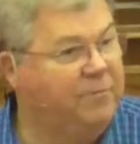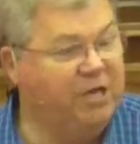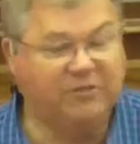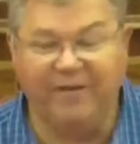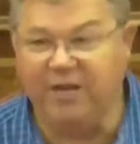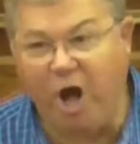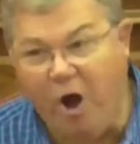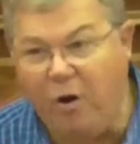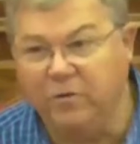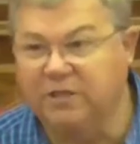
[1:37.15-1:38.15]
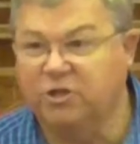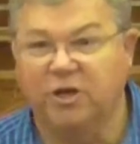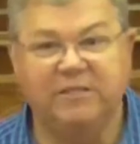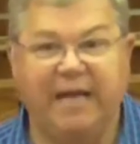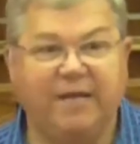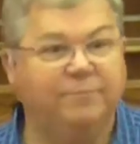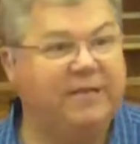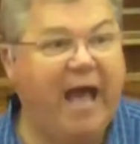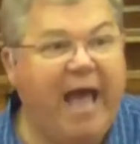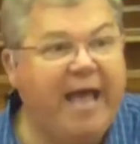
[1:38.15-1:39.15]
Because if they don't, it's going to take
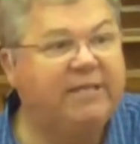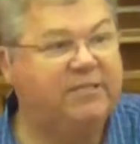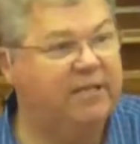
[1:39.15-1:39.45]
them days